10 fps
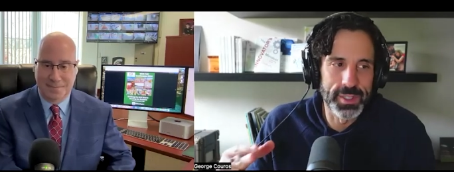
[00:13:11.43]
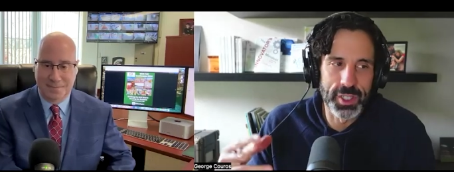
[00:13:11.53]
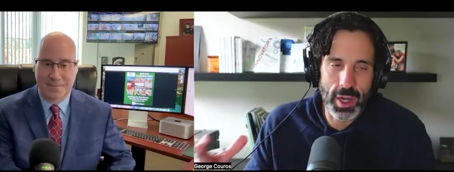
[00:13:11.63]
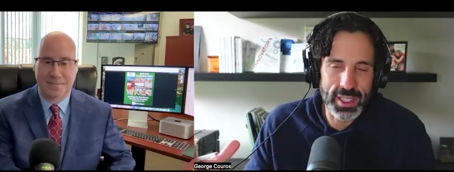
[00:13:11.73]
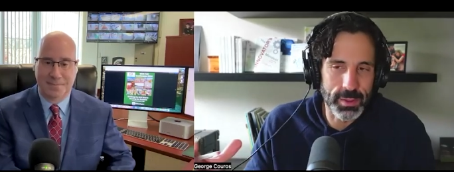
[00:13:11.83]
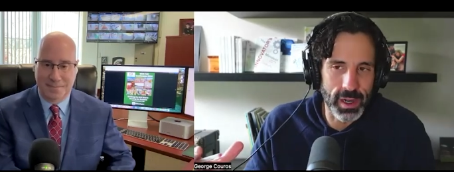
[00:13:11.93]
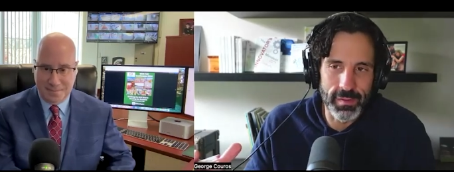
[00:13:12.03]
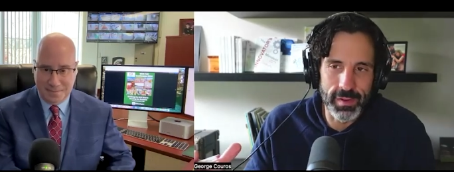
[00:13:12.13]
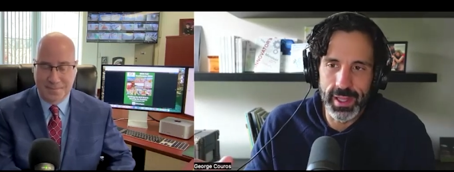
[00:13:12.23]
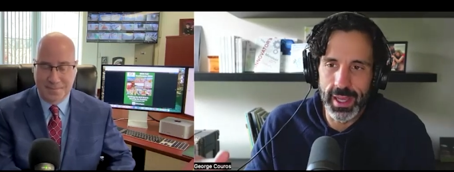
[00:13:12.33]
Speaker 1: stressed about
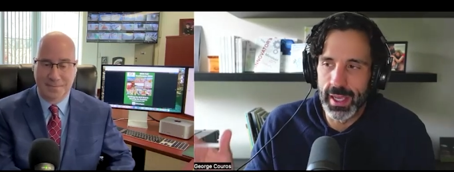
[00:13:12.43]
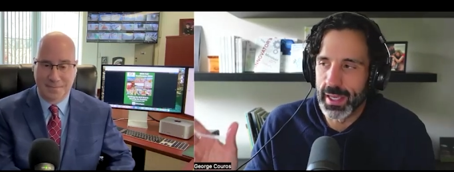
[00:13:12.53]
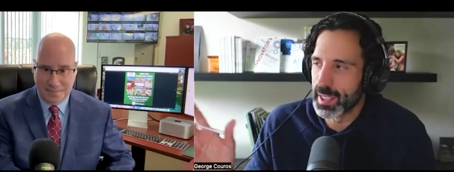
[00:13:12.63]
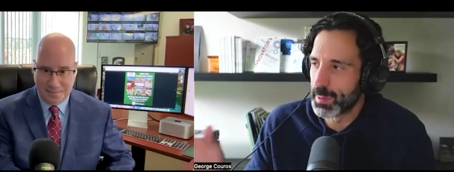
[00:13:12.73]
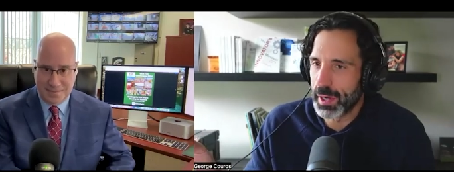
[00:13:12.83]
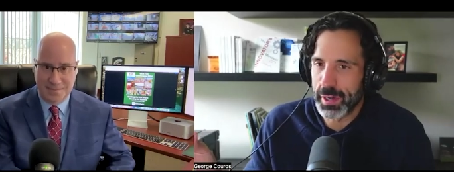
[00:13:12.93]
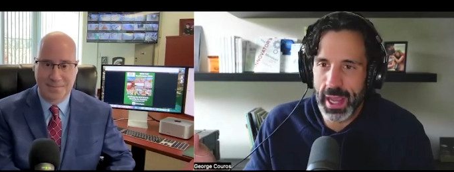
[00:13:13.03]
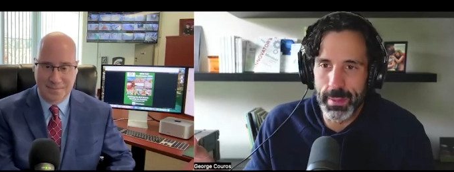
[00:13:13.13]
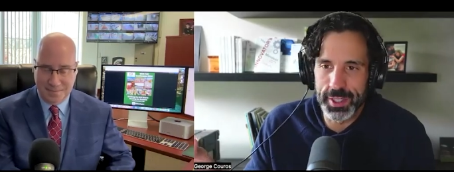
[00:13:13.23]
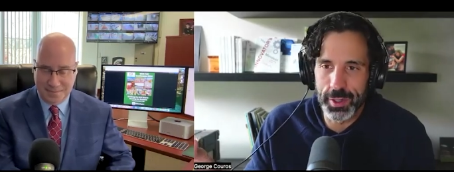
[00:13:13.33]
everything. A speaker
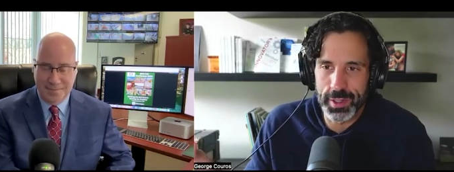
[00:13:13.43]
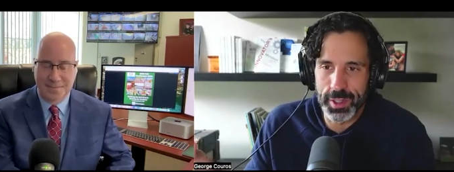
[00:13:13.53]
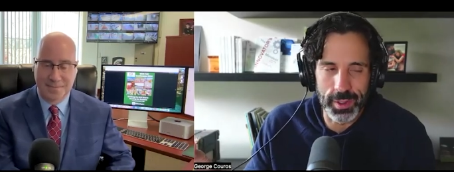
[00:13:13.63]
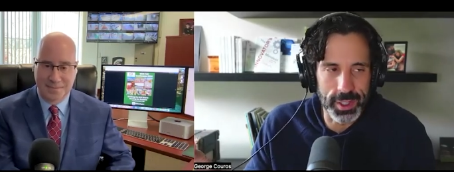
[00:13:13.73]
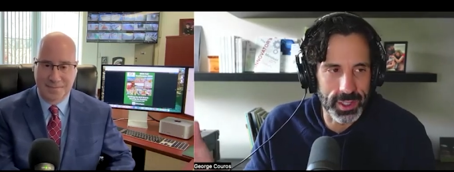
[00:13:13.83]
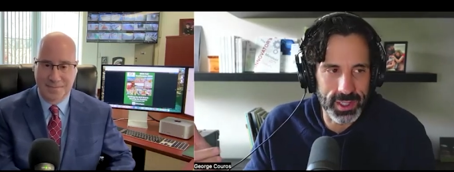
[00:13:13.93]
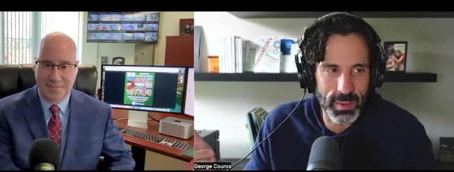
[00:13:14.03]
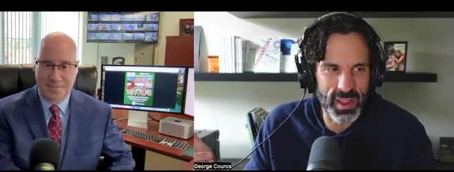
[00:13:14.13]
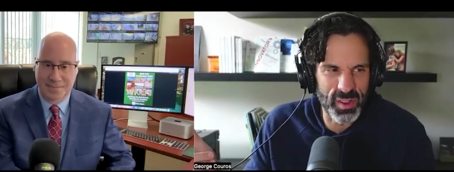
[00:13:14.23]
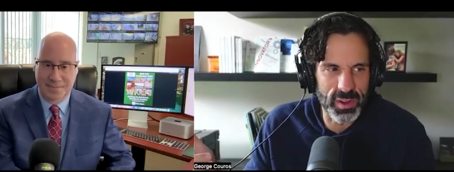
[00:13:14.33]
came into our school district, it was
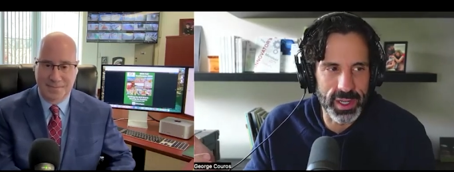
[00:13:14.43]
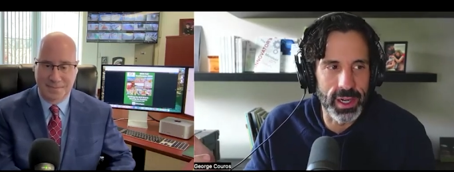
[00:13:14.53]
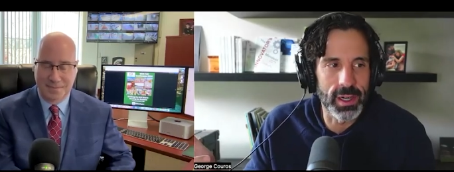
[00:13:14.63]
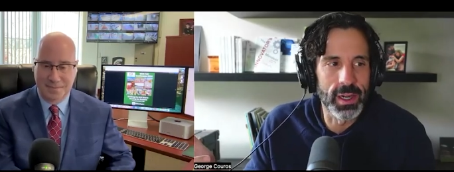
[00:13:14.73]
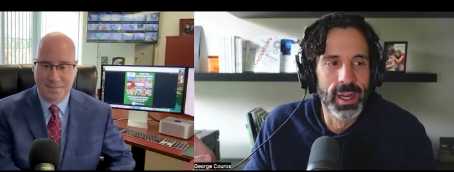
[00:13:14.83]
my third year,